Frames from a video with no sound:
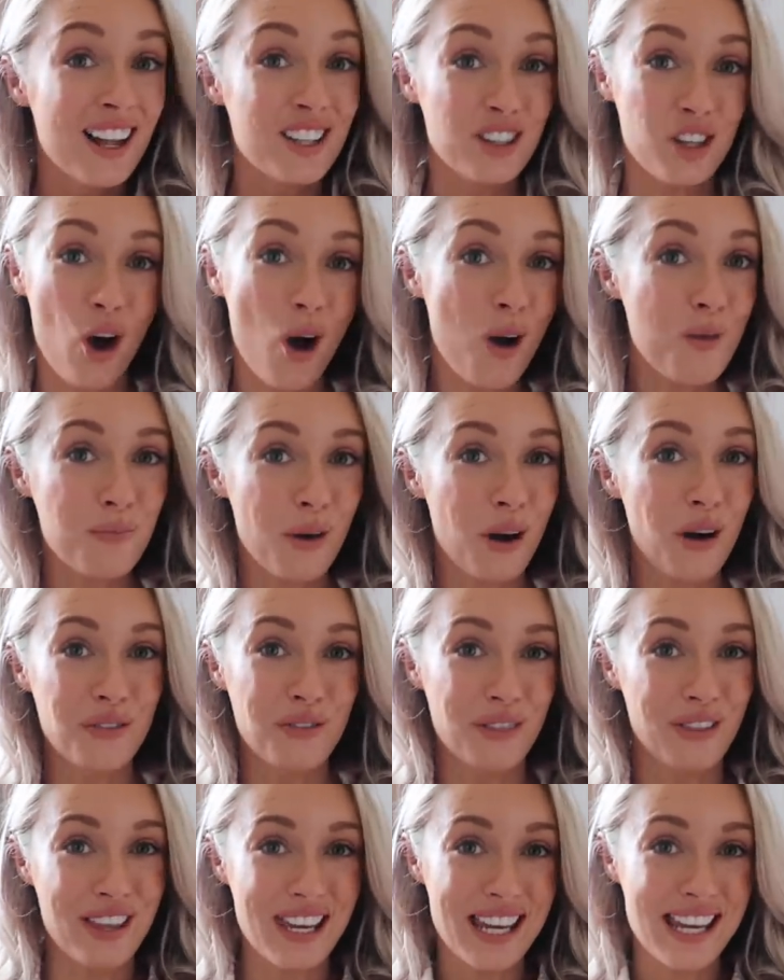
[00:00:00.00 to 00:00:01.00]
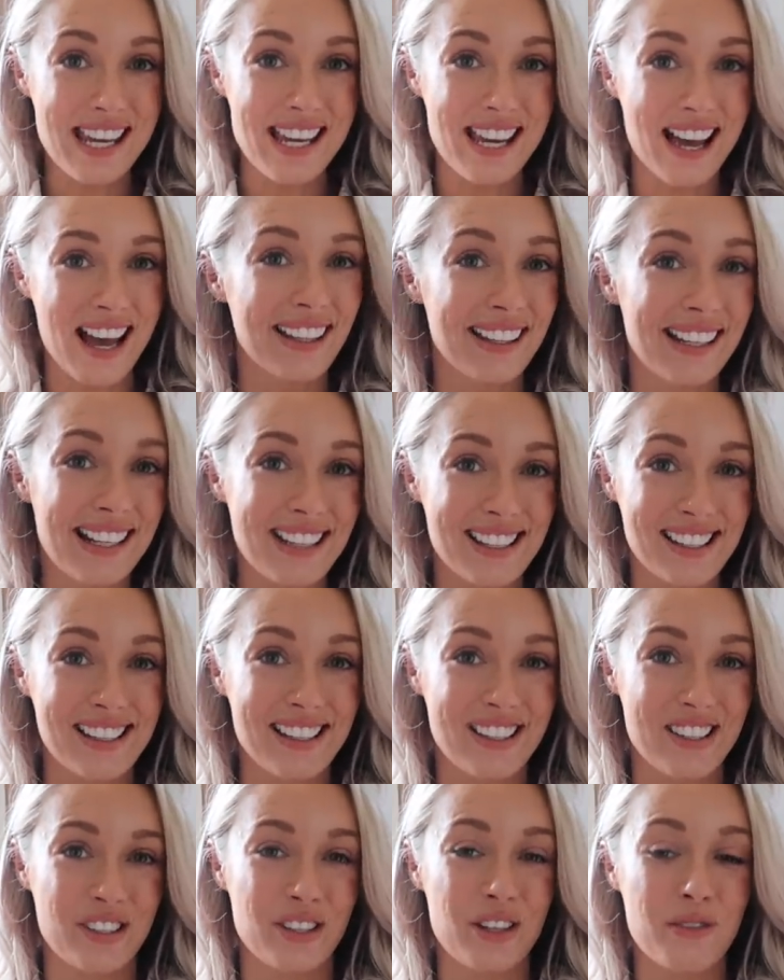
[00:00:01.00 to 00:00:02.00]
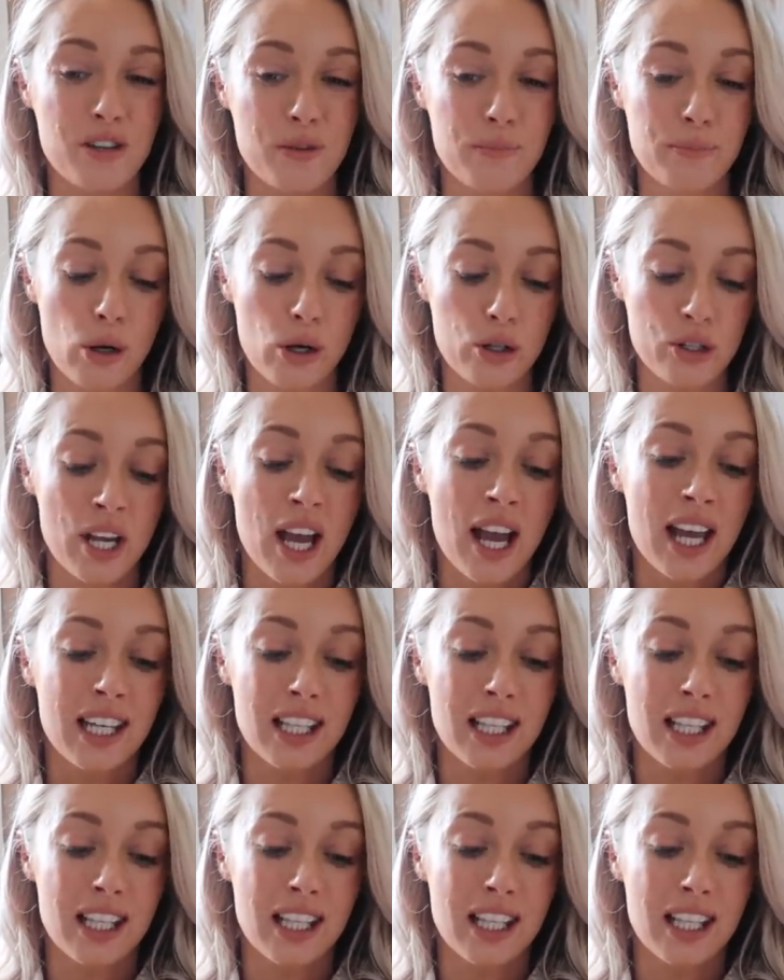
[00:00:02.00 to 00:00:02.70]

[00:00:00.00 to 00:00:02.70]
top of the links in the description box.